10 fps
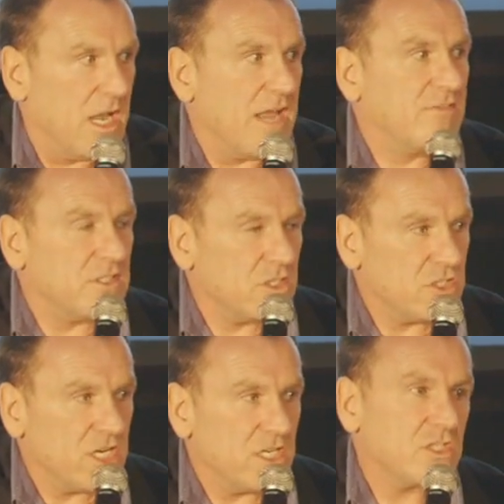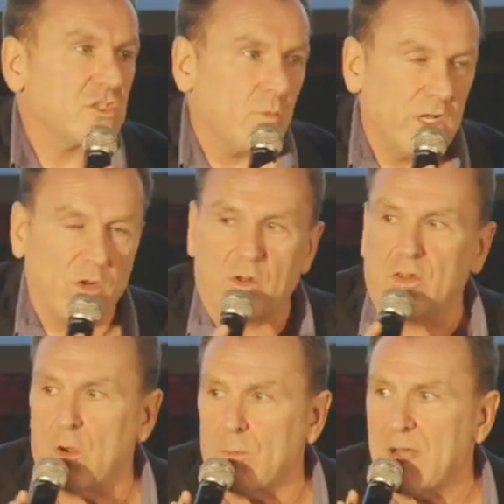If there's a genius, we'll all
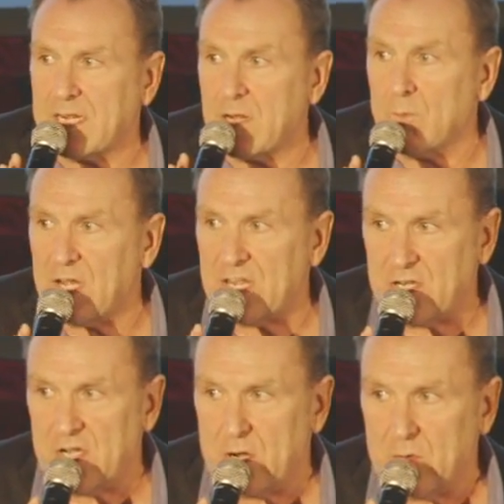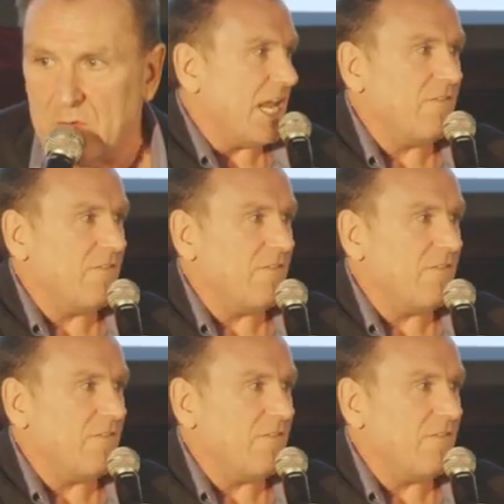know about it and we'll let you know.